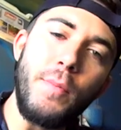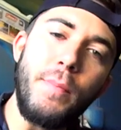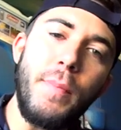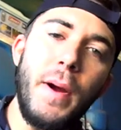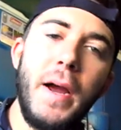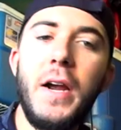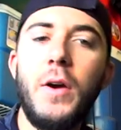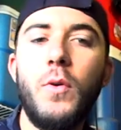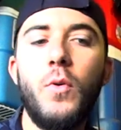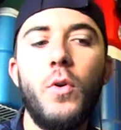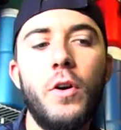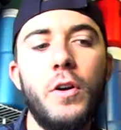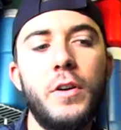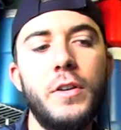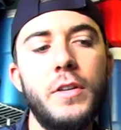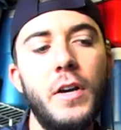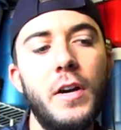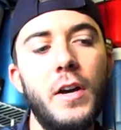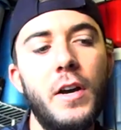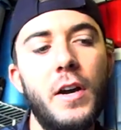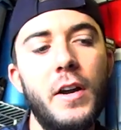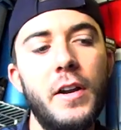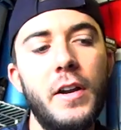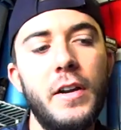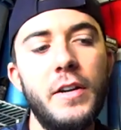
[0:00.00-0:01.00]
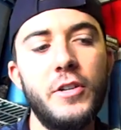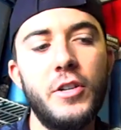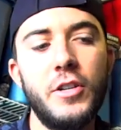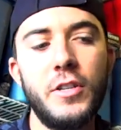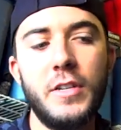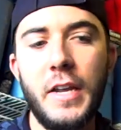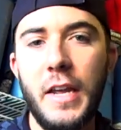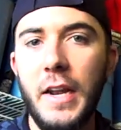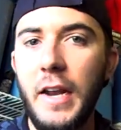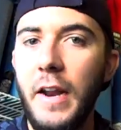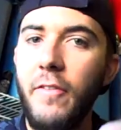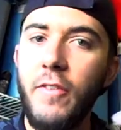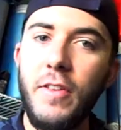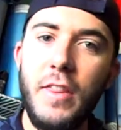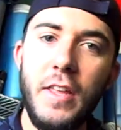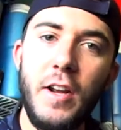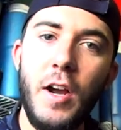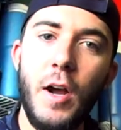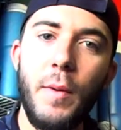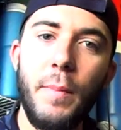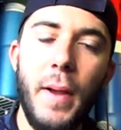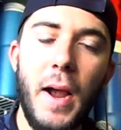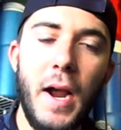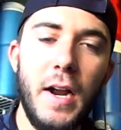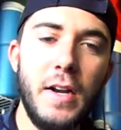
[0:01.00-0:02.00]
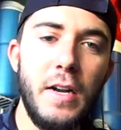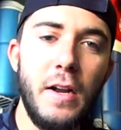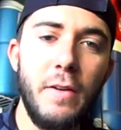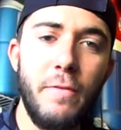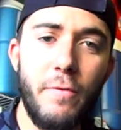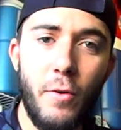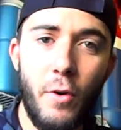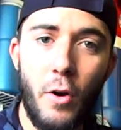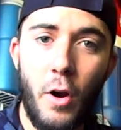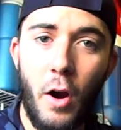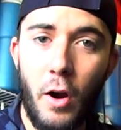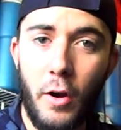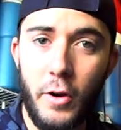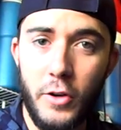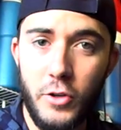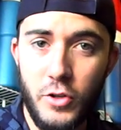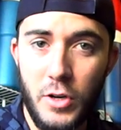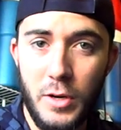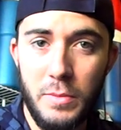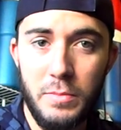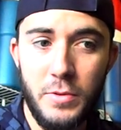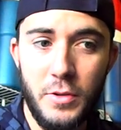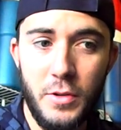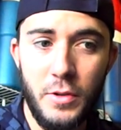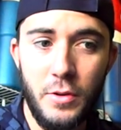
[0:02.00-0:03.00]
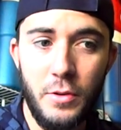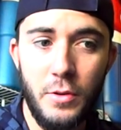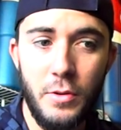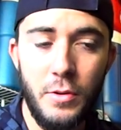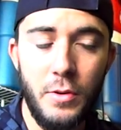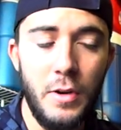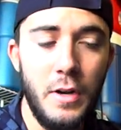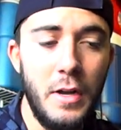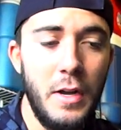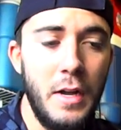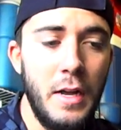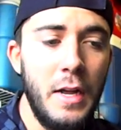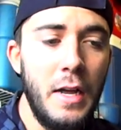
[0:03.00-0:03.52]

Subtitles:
bike work done and just get everything all packed up for our trip to